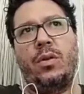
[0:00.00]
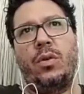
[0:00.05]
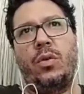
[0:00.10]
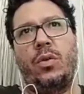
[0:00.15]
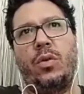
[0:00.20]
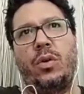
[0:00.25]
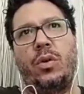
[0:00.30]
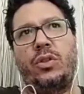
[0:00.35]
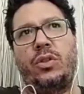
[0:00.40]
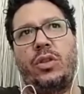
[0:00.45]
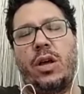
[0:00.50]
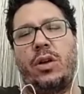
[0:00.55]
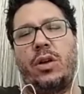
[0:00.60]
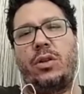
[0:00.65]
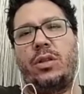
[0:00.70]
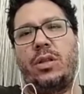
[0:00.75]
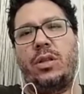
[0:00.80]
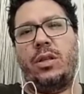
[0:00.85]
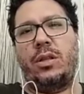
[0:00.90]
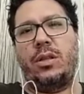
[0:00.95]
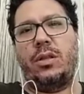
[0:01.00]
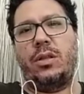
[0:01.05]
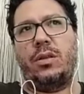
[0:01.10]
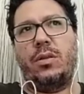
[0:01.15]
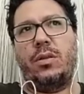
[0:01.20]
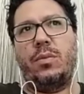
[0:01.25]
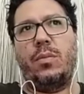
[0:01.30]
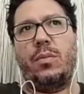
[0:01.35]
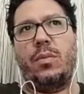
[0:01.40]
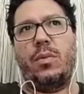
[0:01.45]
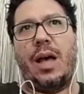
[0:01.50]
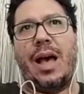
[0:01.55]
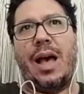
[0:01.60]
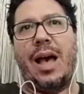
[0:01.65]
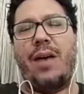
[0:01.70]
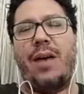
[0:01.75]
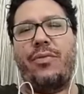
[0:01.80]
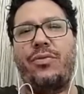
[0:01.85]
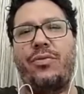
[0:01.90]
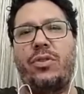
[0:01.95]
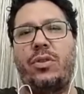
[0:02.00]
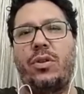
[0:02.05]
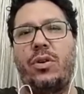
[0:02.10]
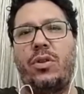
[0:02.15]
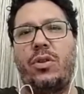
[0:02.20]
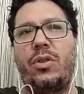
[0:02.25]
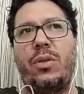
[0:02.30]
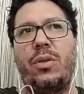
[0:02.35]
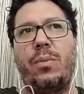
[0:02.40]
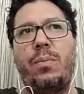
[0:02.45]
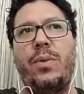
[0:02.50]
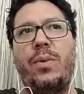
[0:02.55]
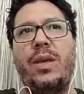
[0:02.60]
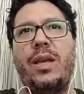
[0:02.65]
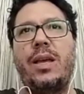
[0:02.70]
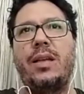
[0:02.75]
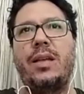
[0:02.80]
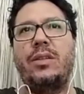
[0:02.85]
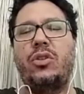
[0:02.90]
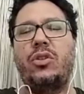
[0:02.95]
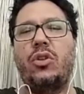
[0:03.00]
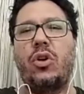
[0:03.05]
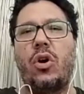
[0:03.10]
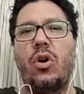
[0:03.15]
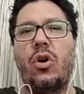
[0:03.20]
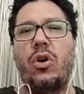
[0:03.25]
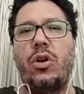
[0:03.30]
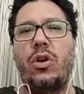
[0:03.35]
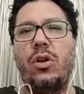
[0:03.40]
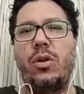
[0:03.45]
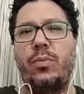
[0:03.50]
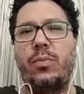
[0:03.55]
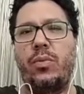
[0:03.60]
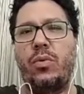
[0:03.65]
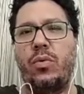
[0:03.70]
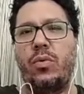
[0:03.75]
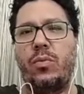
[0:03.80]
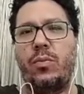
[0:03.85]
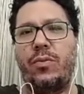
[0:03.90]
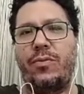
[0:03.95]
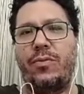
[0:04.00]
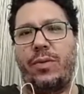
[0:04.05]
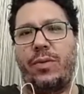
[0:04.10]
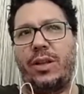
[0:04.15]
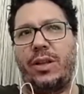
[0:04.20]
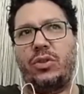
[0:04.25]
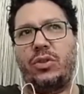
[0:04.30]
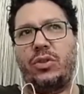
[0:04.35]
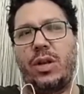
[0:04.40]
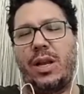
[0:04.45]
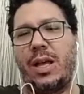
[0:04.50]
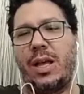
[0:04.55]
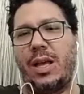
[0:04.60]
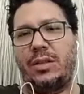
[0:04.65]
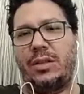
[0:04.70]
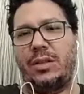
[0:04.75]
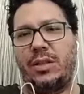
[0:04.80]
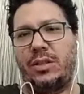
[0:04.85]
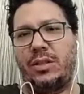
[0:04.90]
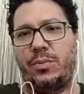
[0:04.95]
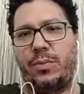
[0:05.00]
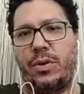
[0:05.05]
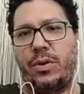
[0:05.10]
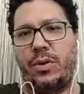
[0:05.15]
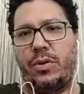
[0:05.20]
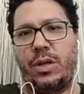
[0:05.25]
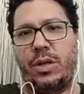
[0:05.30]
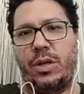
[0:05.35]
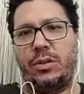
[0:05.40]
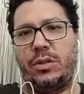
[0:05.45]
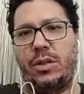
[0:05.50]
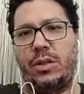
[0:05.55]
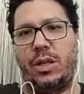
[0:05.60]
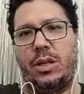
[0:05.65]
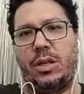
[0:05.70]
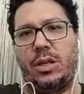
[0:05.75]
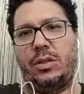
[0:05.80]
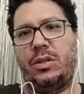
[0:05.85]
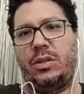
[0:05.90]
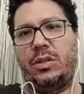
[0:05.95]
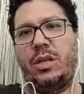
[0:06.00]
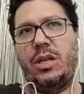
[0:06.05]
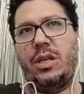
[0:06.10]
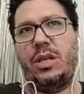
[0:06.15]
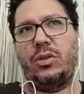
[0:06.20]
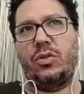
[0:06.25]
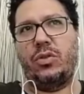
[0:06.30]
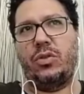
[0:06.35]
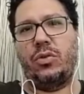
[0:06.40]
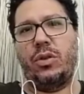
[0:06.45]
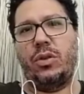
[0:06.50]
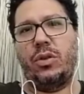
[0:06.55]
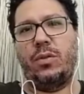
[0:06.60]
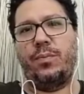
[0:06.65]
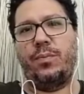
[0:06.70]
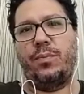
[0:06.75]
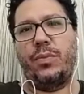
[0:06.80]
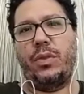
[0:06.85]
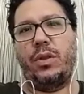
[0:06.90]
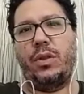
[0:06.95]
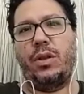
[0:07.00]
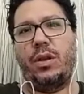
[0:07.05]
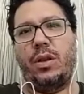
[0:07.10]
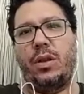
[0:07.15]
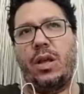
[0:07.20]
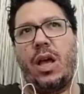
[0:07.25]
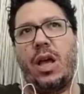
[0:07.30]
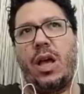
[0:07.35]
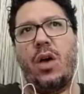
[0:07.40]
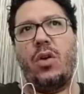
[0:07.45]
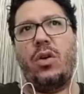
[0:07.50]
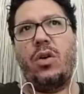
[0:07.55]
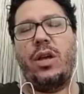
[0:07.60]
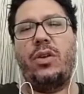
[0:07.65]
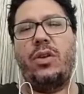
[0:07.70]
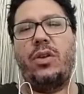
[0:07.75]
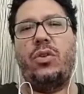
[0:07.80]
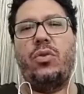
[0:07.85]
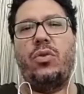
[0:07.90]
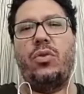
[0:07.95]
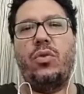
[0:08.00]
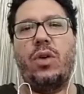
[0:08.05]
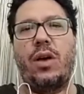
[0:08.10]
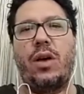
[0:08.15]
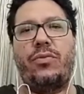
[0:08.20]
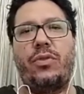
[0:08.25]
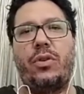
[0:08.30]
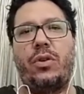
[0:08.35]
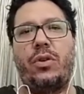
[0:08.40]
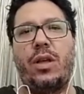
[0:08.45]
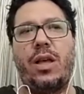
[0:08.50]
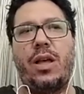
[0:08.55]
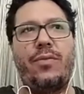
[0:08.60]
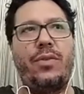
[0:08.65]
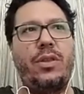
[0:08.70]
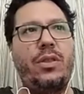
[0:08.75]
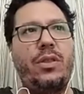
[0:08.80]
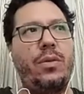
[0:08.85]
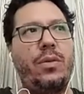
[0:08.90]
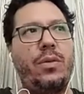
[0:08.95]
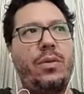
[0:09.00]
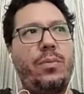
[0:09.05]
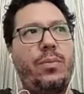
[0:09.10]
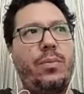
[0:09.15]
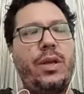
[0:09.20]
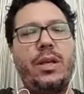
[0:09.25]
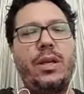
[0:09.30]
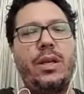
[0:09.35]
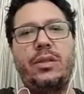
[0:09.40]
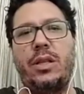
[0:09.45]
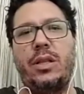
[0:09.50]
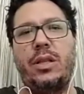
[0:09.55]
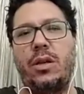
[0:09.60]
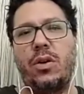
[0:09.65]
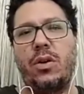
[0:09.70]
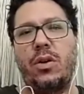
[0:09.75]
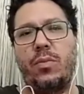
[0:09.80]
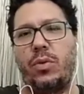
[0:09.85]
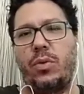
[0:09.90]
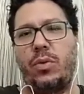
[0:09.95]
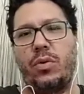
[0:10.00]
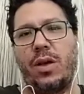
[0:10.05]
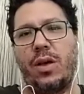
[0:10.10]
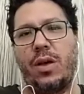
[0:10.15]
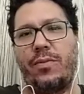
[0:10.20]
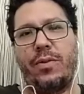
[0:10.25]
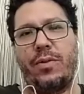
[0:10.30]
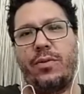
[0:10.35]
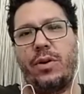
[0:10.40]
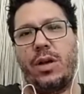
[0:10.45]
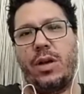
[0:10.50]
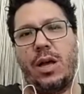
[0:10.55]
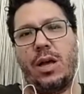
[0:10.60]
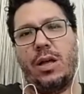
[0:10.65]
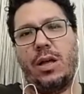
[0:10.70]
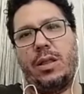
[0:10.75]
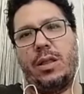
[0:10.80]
started after the biggest oil boom Venezuela has experienced in its history. How can you, after having the biggest income you have ever had,